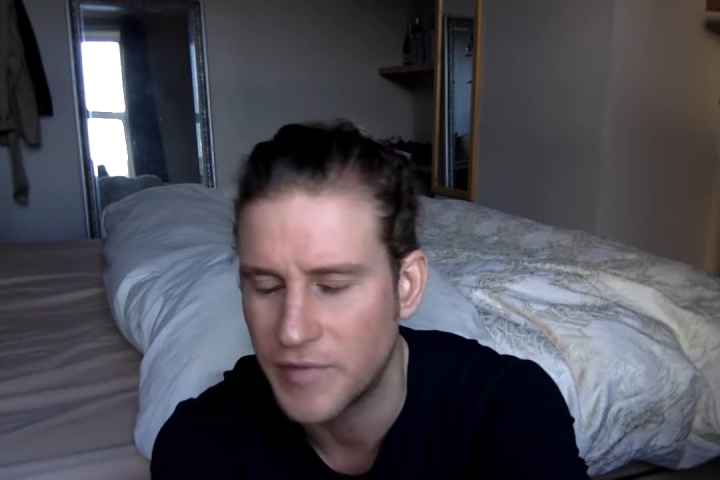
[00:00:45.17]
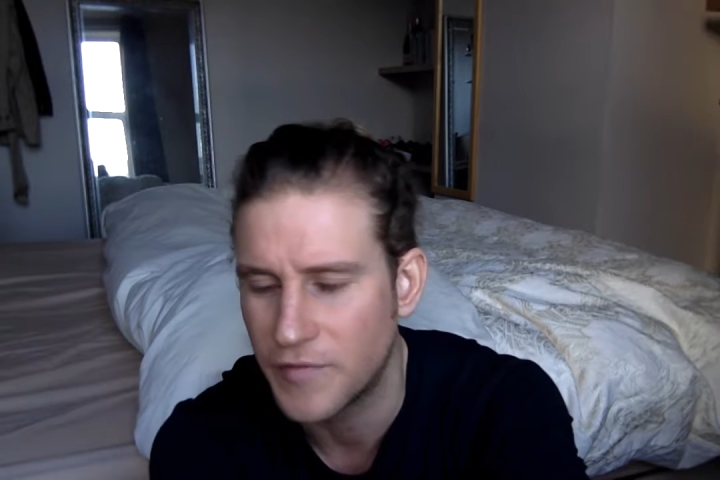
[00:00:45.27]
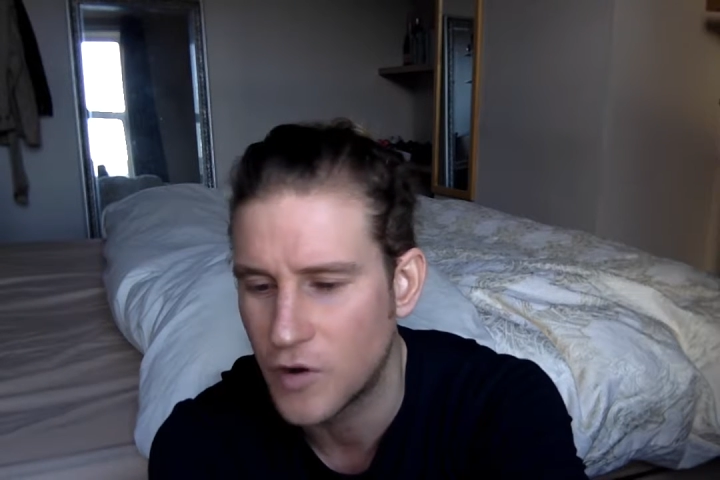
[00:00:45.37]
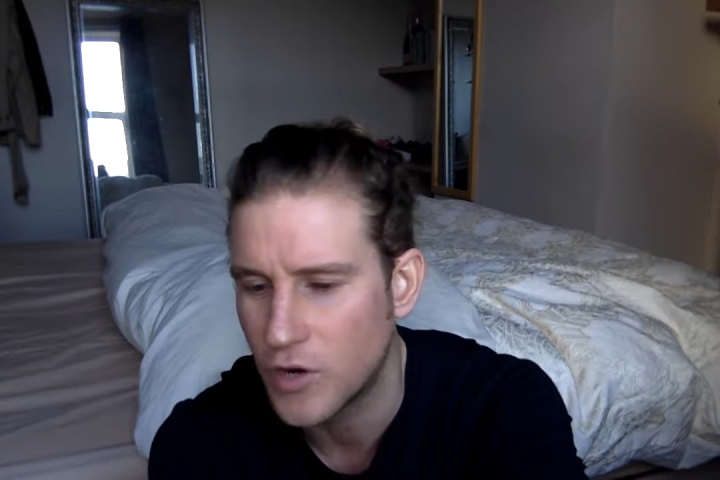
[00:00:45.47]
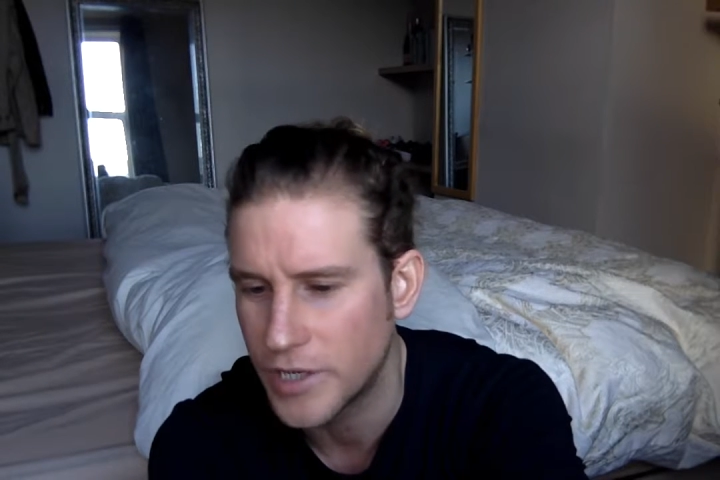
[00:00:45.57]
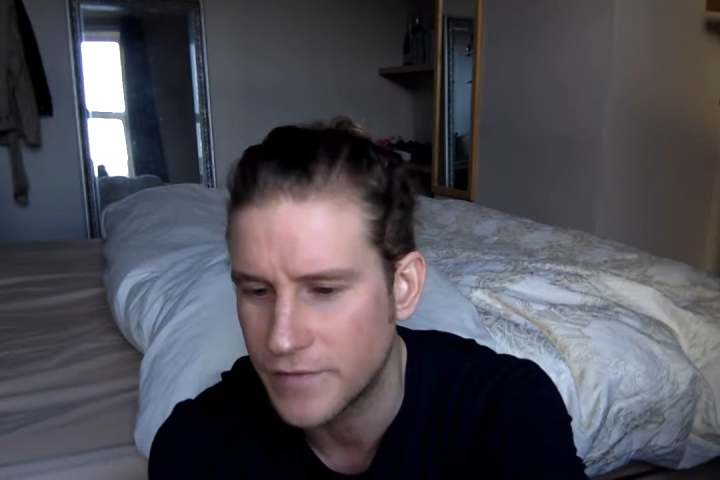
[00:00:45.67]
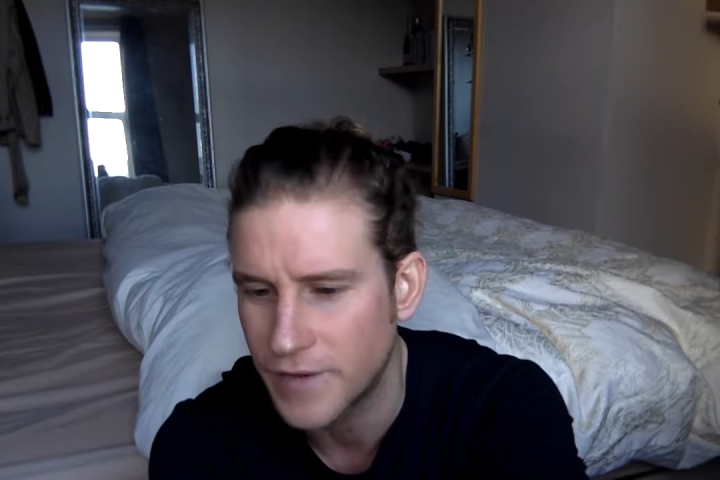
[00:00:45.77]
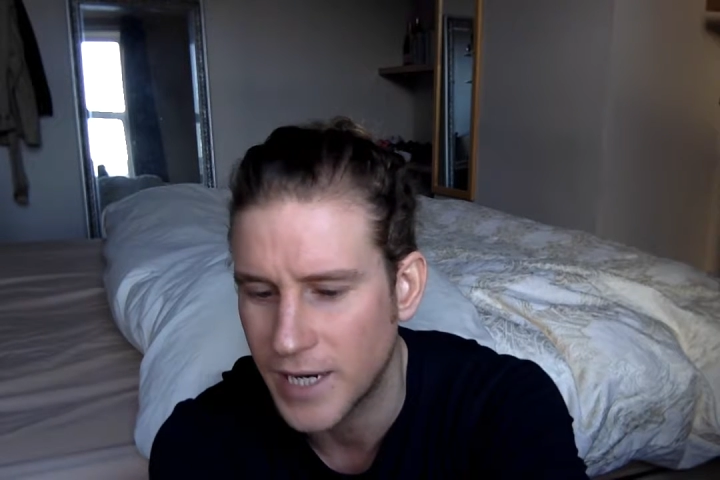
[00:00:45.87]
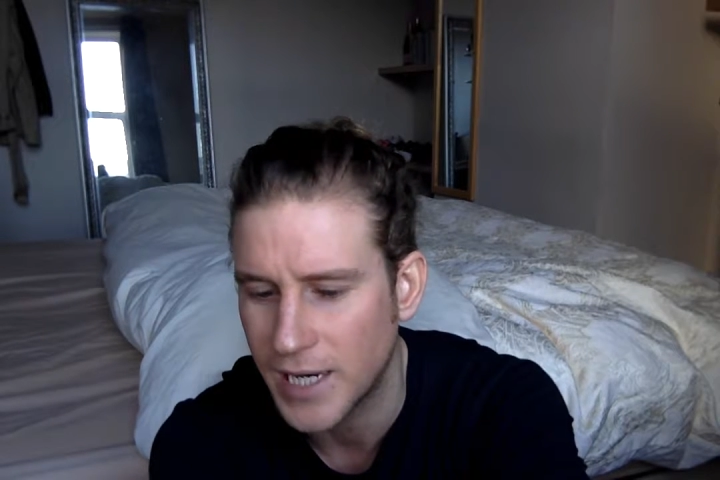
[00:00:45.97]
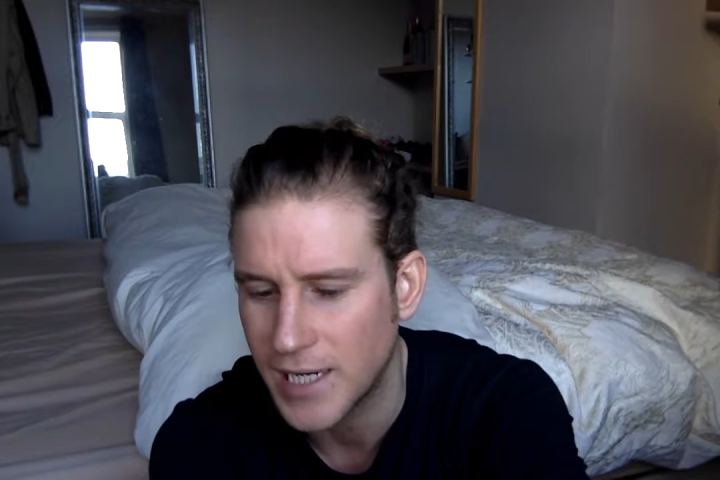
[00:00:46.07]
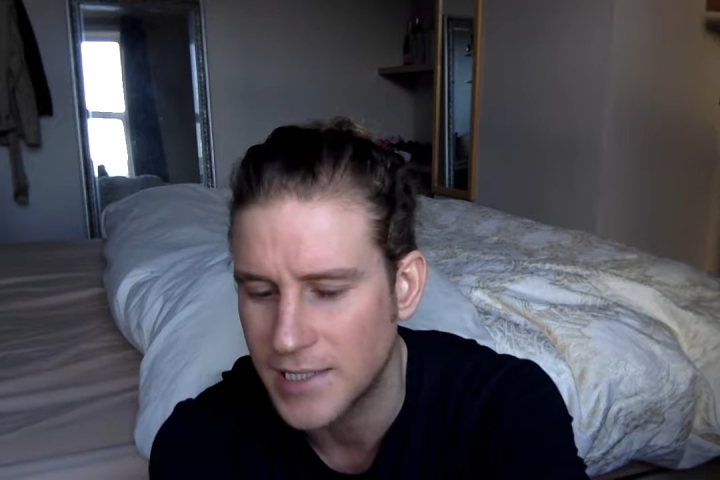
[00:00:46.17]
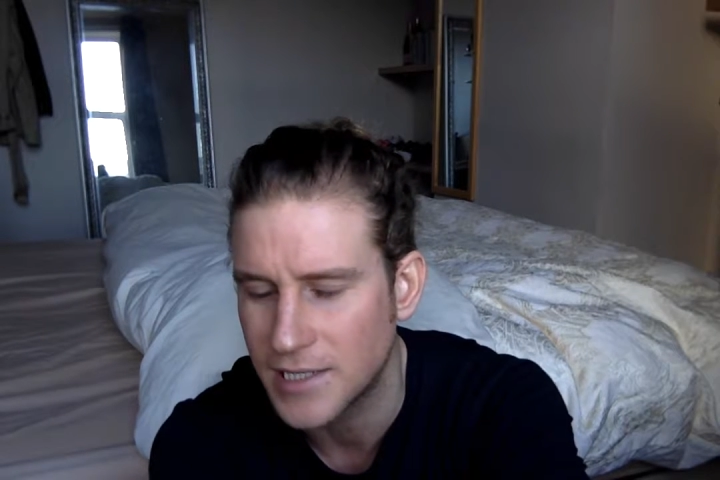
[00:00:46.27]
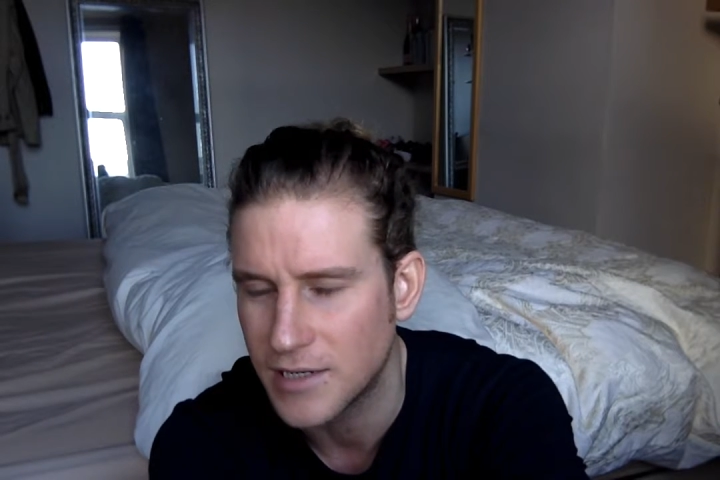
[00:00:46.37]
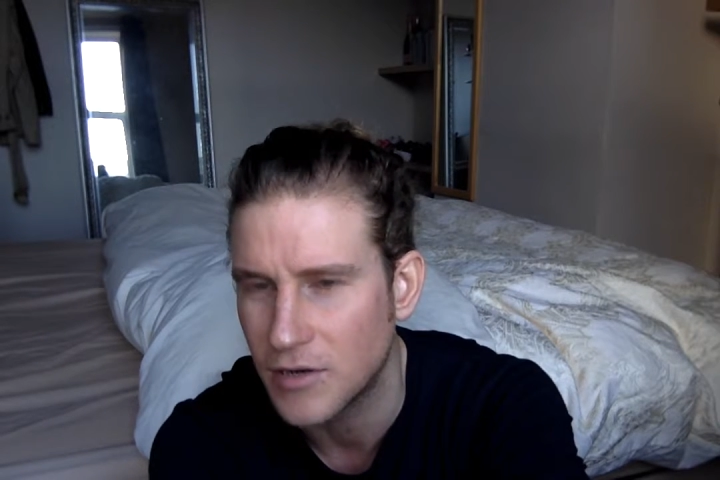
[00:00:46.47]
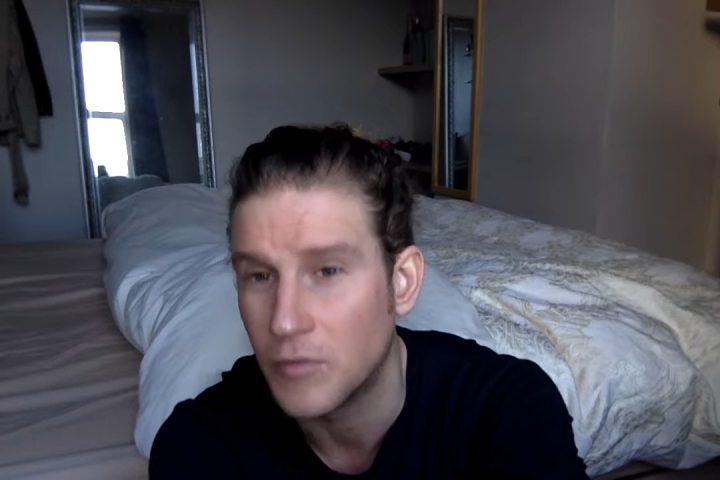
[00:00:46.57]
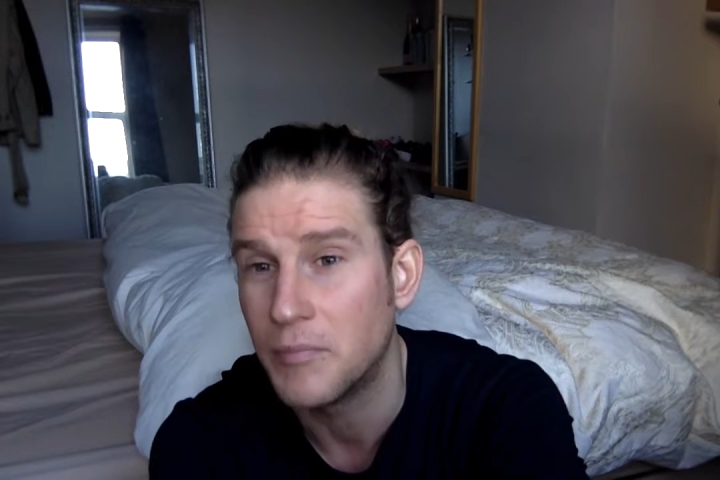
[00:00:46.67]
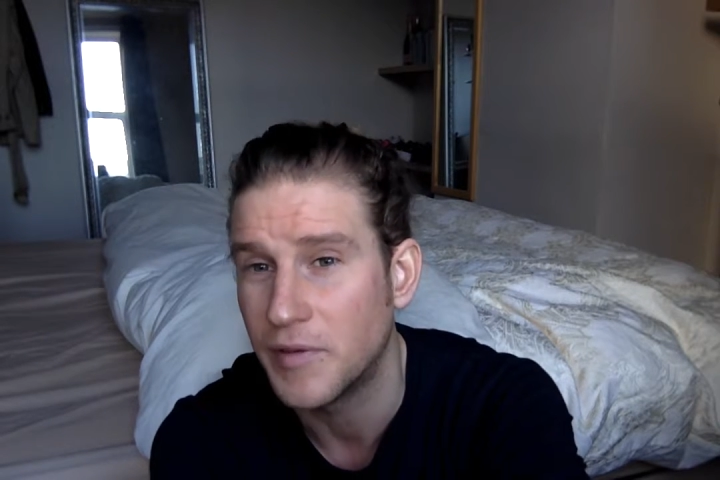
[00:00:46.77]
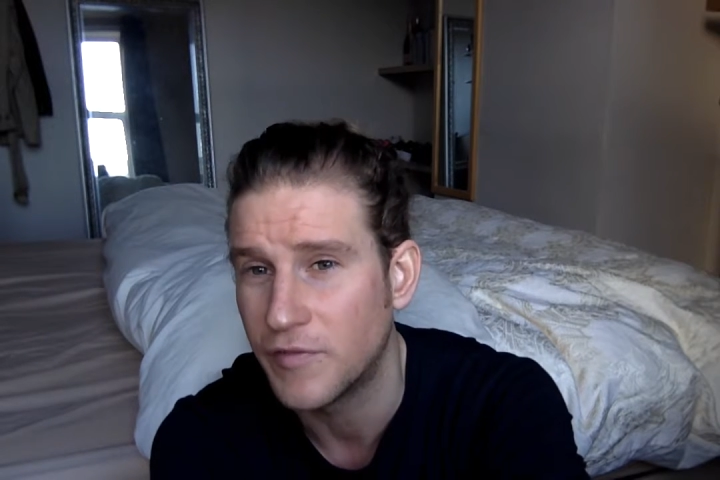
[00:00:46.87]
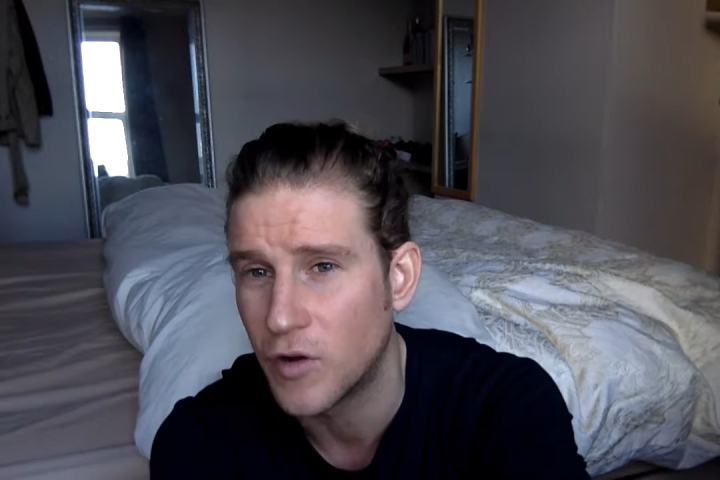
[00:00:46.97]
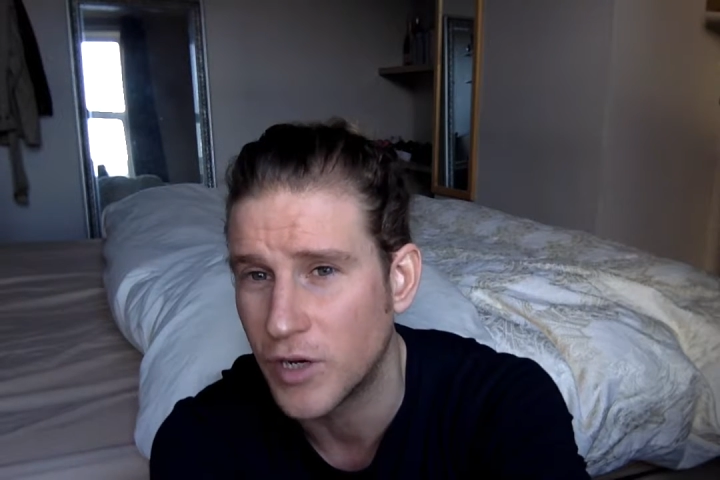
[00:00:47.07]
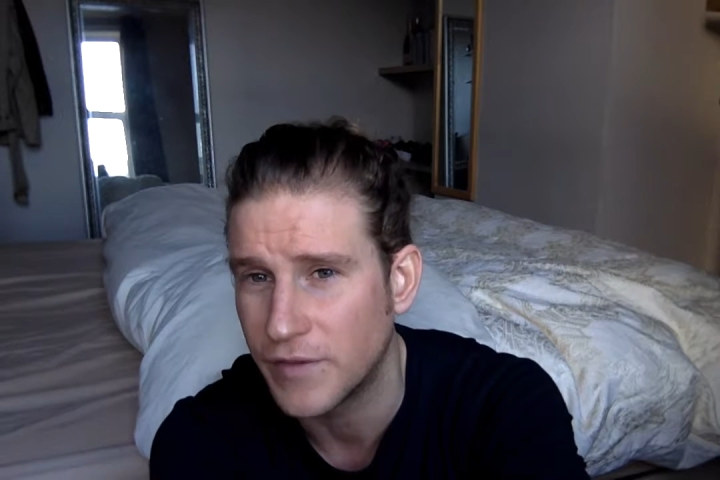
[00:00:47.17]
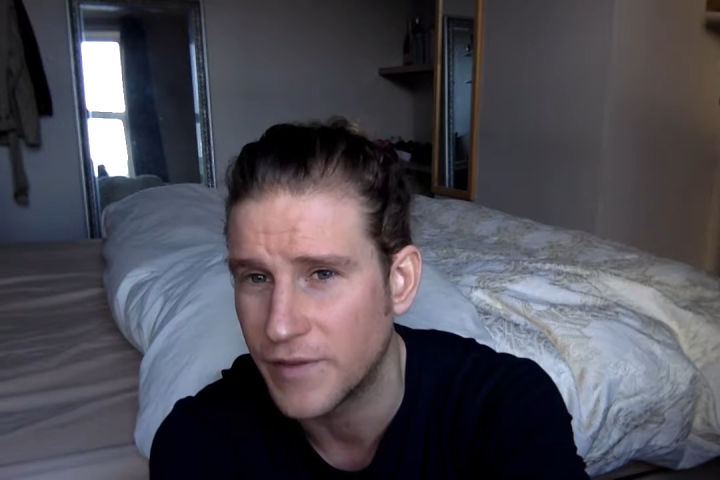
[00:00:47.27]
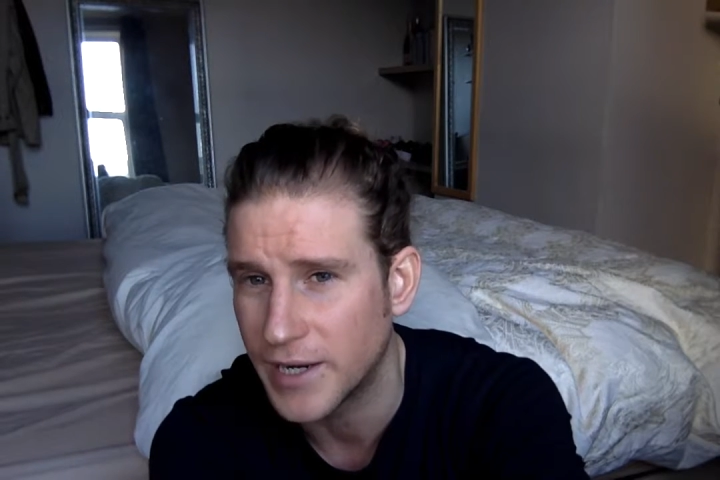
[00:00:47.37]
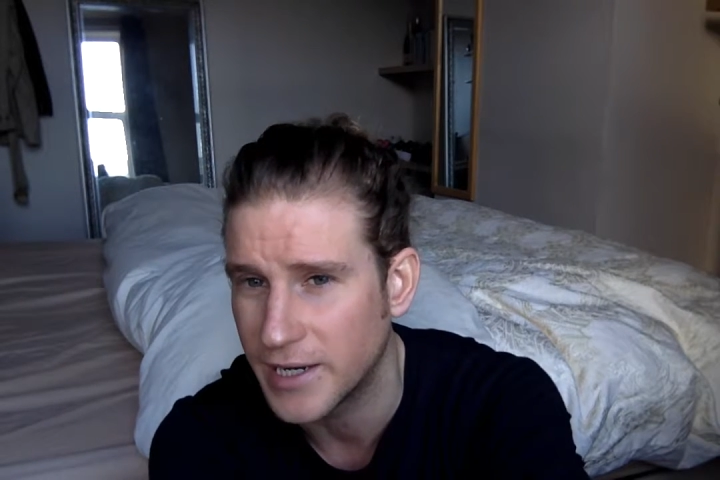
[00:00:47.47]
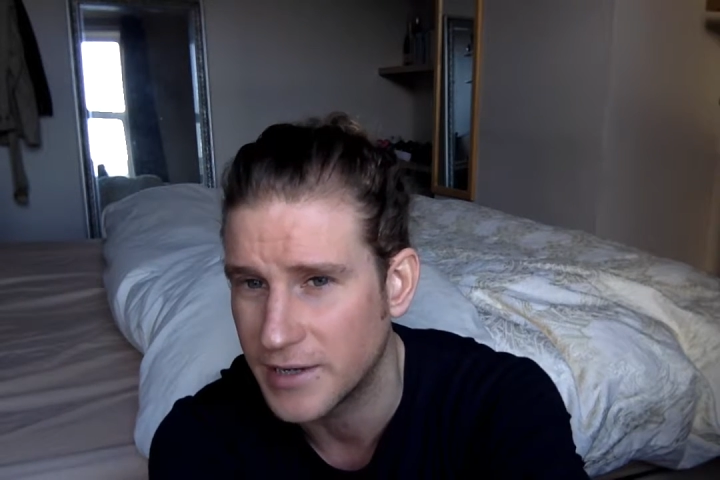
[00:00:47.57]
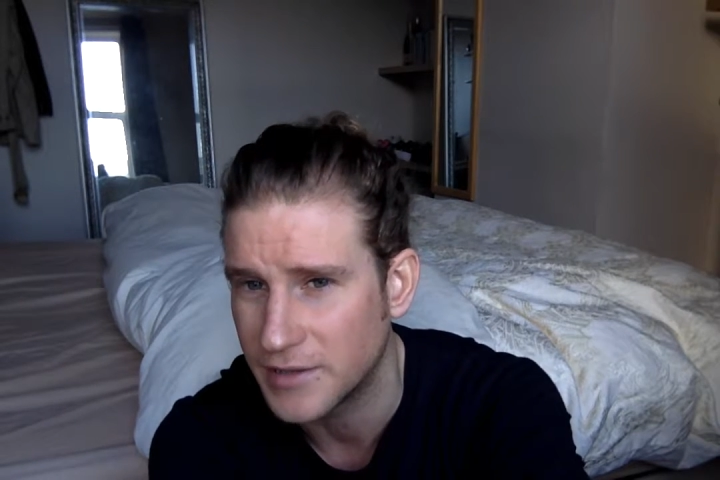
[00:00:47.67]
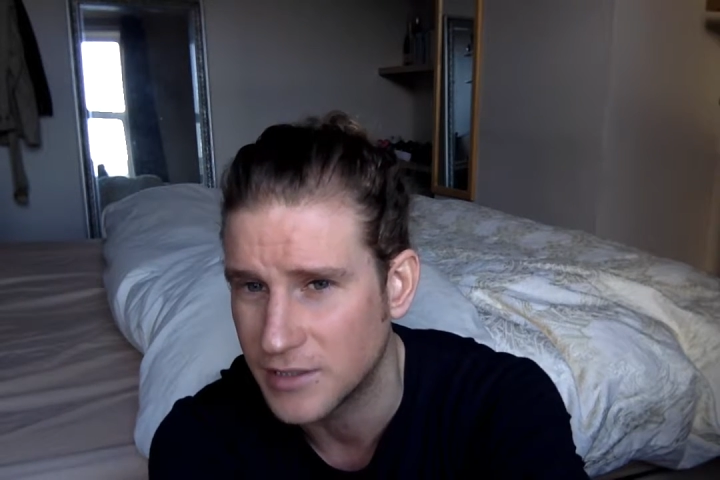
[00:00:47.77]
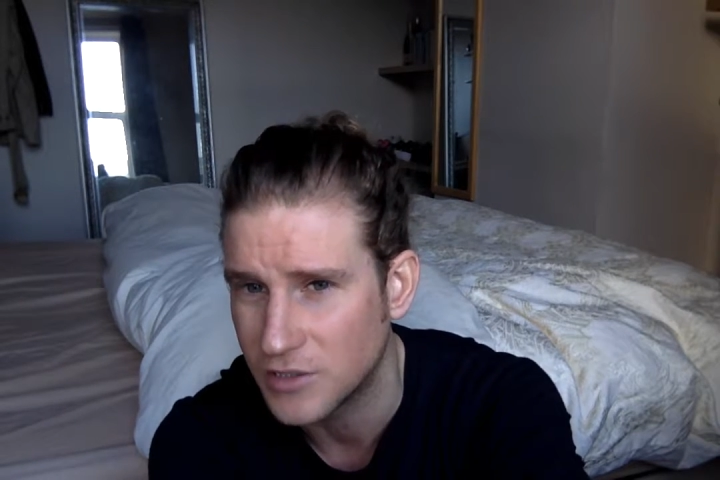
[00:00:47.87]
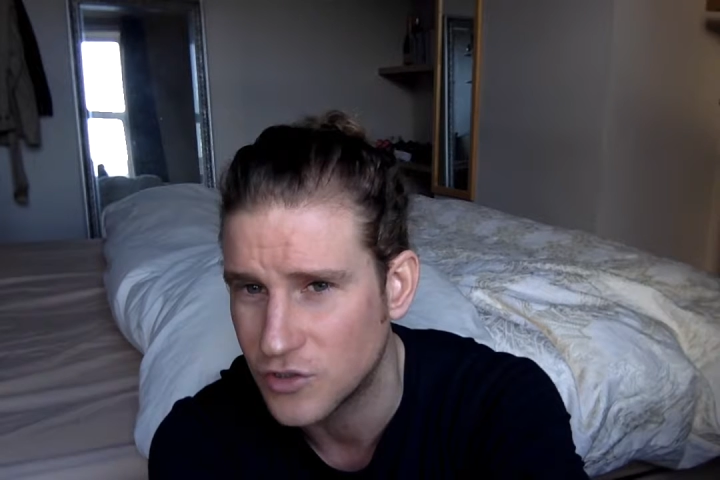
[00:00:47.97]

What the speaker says: before you've eaten and before you've had anything to